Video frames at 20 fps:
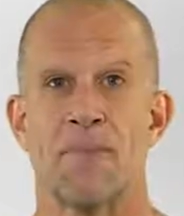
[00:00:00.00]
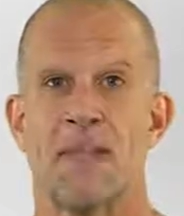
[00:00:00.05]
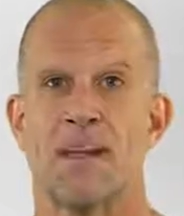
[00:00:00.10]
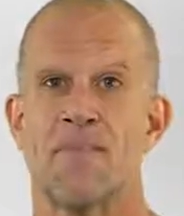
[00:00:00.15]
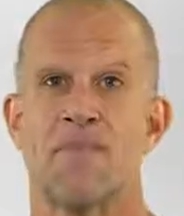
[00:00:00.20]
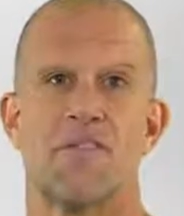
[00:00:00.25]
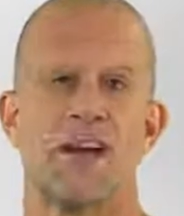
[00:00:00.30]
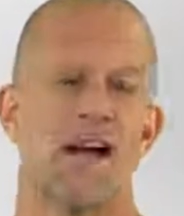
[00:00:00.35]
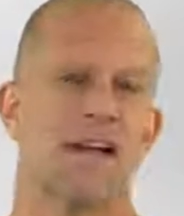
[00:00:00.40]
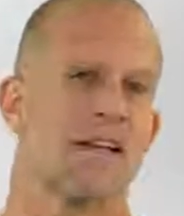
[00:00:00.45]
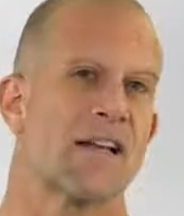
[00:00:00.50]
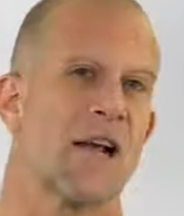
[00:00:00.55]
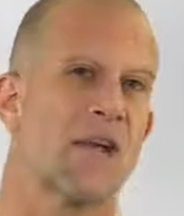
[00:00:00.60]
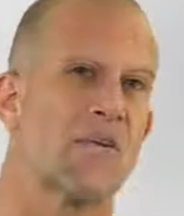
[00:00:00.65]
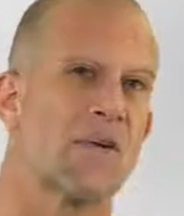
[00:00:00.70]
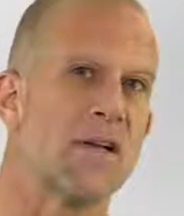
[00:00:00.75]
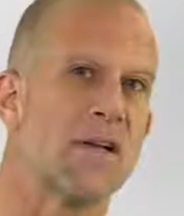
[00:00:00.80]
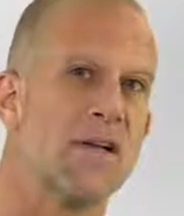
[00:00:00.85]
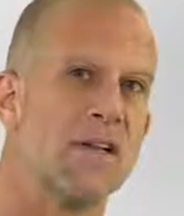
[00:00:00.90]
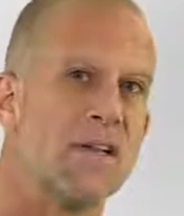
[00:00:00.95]
In fact, I
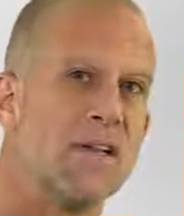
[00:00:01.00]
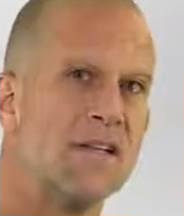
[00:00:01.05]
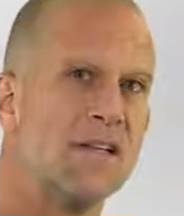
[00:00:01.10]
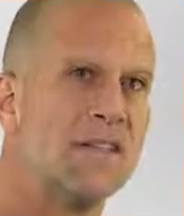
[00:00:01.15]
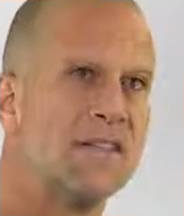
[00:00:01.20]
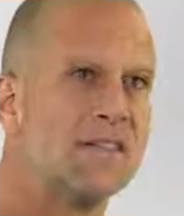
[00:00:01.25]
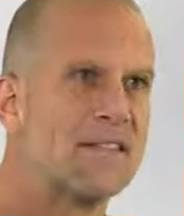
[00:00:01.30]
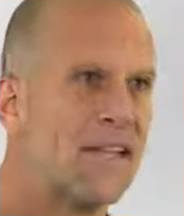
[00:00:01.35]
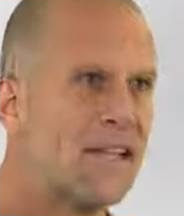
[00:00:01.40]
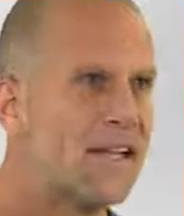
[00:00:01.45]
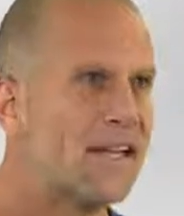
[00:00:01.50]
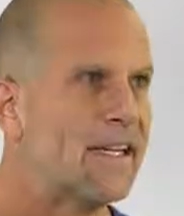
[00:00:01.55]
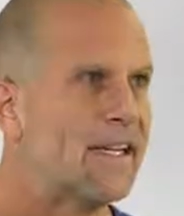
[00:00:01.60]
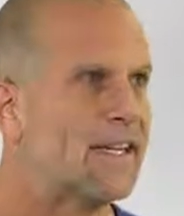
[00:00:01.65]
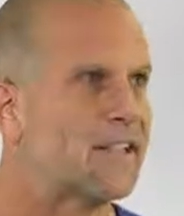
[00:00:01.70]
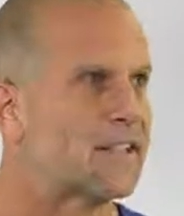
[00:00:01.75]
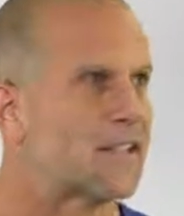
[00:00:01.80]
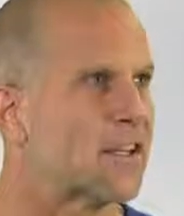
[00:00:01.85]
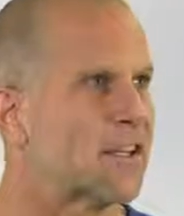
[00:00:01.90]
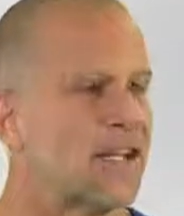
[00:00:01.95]
would say
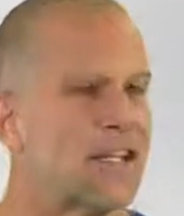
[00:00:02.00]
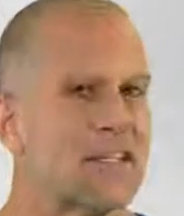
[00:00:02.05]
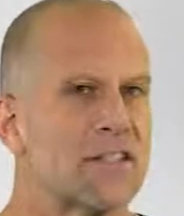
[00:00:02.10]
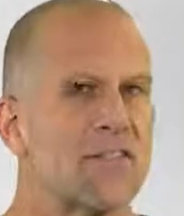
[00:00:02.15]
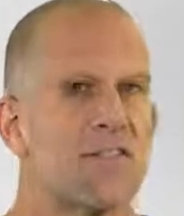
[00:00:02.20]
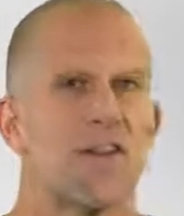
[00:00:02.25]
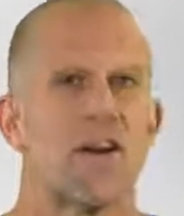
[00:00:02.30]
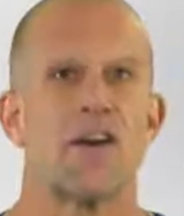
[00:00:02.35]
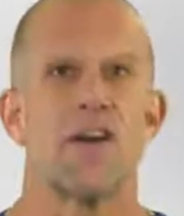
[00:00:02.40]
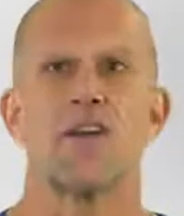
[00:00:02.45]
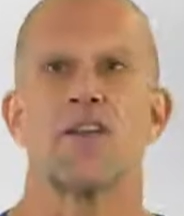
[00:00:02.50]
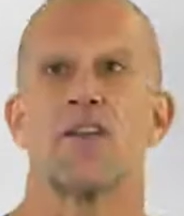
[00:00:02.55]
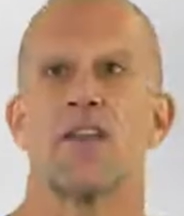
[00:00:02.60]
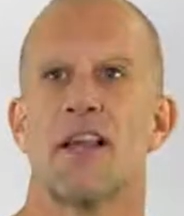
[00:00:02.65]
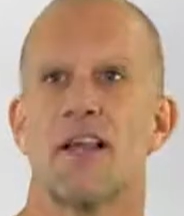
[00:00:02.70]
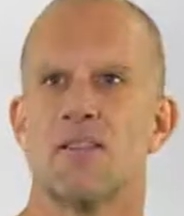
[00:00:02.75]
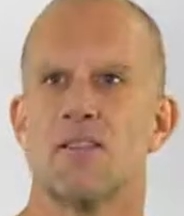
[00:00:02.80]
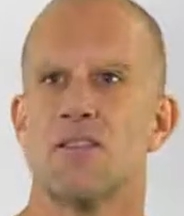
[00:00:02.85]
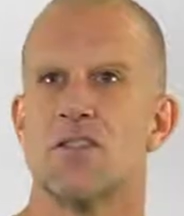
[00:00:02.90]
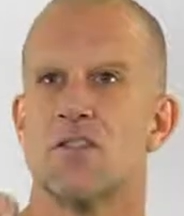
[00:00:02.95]
it's a, it's a very good
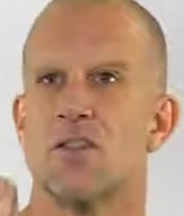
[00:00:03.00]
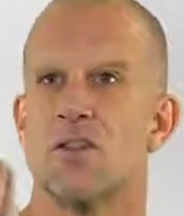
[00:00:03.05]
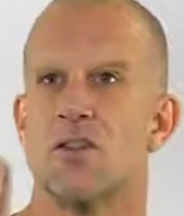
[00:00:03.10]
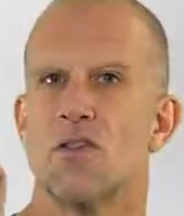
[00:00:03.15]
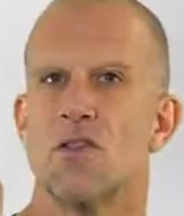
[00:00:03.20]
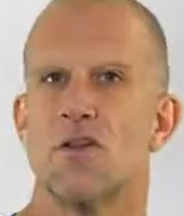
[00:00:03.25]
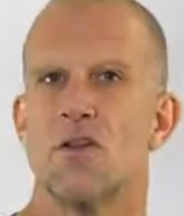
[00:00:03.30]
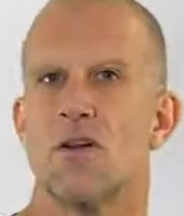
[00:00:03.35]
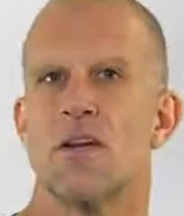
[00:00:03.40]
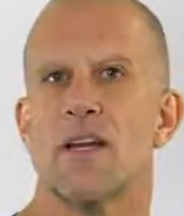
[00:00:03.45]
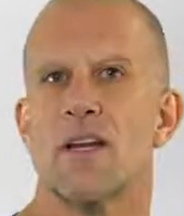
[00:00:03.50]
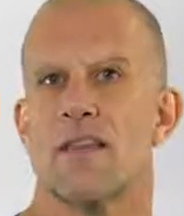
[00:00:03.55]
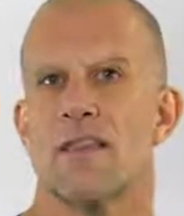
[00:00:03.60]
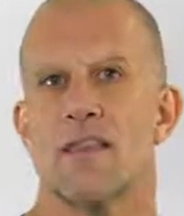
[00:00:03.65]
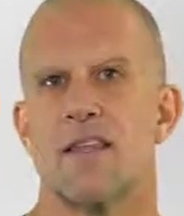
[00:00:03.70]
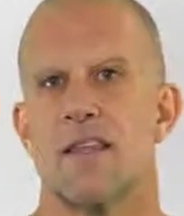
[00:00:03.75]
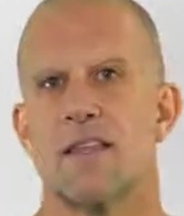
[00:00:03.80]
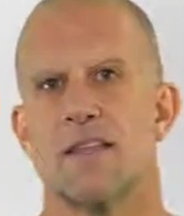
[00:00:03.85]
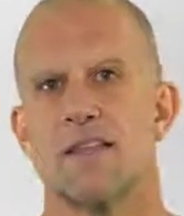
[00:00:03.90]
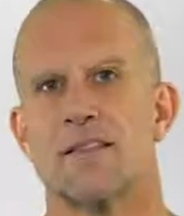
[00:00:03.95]
lesson to look at
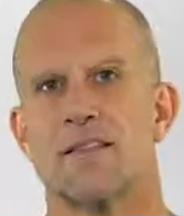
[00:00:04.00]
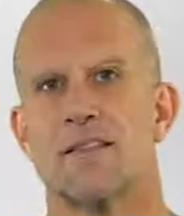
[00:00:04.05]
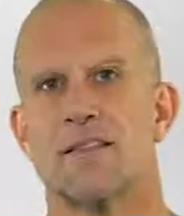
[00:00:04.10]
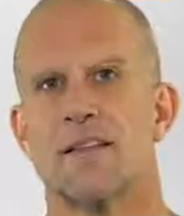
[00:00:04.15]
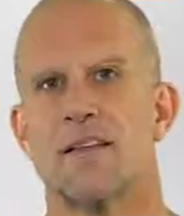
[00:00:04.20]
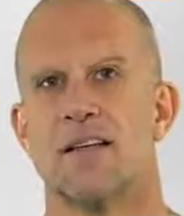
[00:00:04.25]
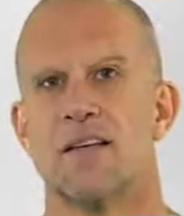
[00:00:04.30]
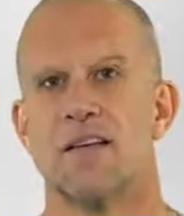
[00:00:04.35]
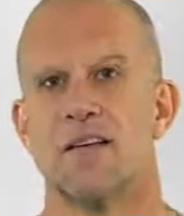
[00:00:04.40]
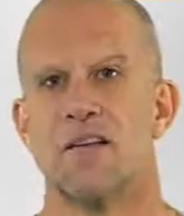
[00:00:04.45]
this,